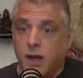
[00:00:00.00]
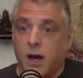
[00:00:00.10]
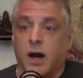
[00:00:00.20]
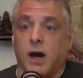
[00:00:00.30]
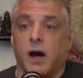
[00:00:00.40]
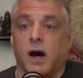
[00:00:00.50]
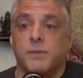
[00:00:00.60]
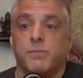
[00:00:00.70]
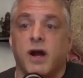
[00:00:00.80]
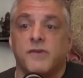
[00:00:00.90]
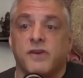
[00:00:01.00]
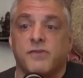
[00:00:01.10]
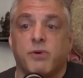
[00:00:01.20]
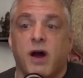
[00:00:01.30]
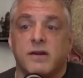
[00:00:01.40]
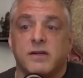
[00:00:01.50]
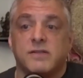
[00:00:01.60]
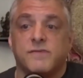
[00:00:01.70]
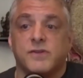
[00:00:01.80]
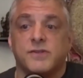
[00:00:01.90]
Uh, unprocessed
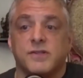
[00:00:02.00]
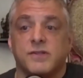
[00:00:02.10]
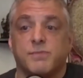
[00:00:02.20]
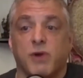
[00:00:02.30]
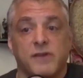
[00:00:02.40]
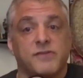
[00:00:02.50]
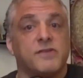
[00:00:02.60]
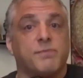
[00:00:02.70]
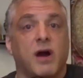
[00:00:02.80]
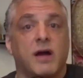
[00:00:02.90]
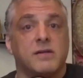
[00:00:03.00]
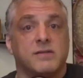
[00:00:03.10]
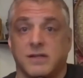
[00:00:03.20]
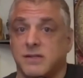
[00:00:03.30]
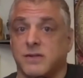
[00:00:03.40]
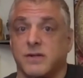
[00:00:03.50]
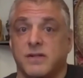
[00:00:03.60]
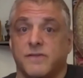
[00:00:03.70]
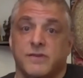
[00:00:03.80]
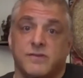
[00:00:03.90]
products versus processed products. Is there a
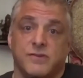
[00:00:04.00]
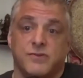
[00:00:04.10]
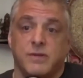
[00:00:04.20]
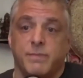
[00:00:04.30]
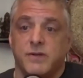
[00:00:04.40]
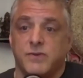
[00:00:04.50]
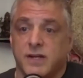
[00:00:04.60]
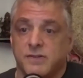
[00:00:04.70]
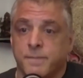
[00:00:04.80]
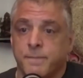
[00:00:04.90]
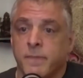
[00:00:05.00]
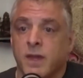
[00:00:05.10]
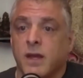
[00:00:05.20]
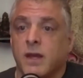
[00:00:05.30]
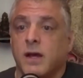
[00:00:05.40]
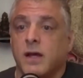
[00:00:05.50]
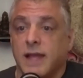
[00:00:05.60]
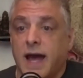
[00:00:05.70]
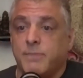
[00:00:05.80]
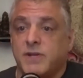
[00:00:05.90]
difference and should it be addressed?
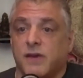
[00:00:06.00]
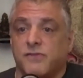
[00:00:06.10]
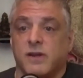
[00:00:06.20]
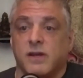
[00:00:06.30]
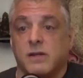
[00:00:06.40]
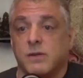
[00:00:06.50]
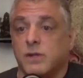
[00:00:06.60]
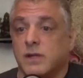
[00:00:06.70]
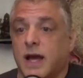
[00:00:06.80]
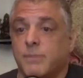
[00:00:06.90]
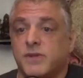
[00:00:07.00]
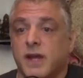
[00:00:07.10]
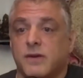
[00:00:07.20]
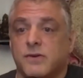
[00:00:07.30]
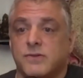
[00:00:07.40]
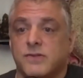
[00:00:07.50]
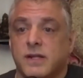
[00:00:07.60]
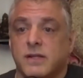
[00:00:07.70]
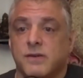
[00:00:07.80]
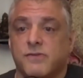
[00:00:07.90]
lab testing, including lab standards
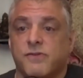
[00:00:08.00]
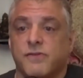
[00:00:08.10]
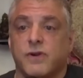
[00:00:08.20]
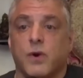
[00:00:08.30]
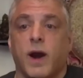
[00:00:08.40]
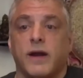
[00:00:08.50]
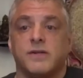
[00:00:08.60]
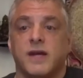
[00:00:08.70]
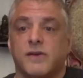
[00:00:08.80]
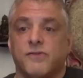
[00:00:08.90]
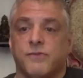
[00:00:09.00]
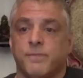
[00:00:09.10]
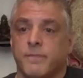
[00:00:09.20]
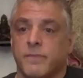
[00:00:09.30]
and lists of required tests,